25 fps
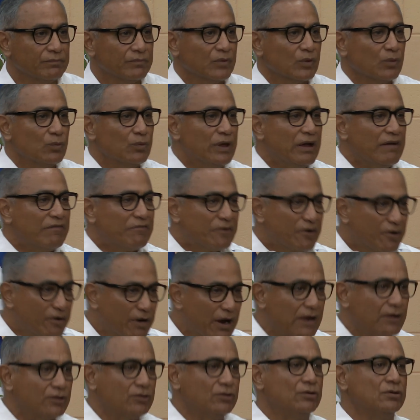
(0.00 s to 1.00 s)
we have
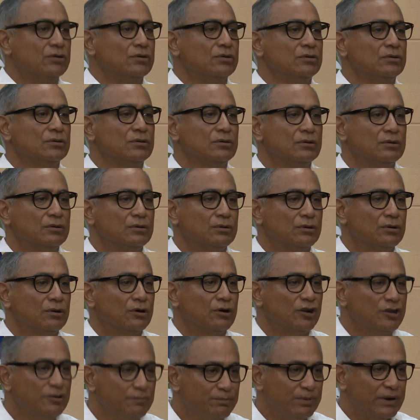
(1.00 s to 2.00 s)
cracked down
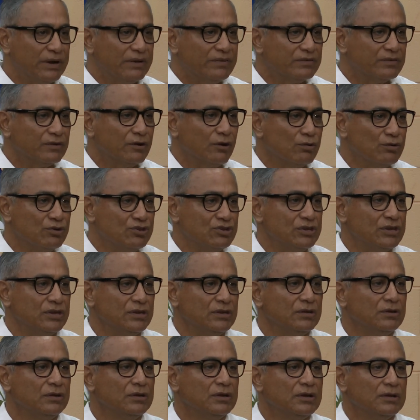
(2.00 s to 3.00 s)
on price
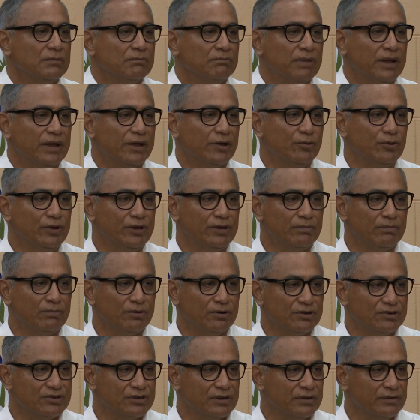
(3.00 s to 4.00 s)
gouging by greedy
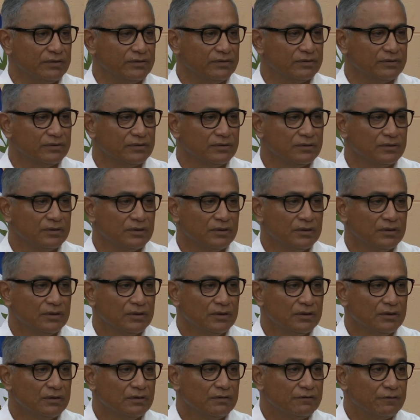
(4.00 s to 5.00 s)
merchants.
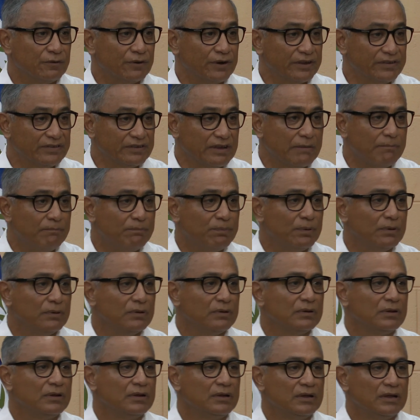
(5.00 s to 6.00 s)
For example,
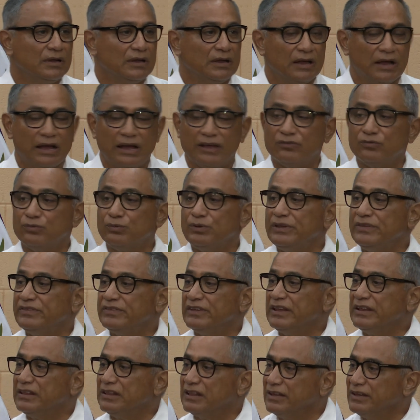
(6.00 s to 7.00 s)
as
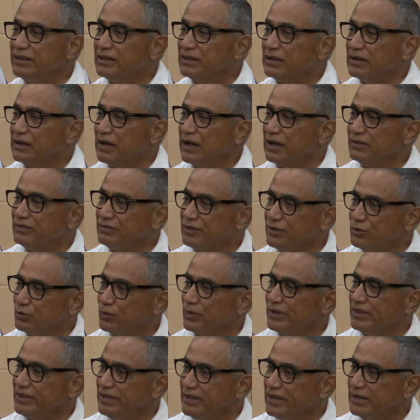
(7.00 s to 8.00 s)
recently as the
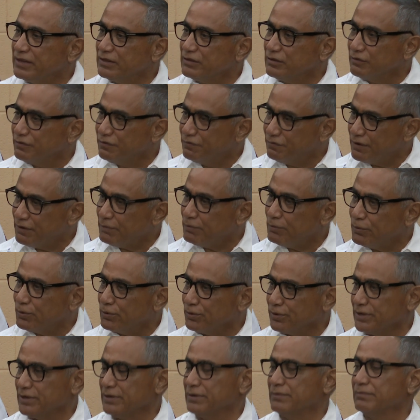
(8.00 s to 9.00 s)
28th of February,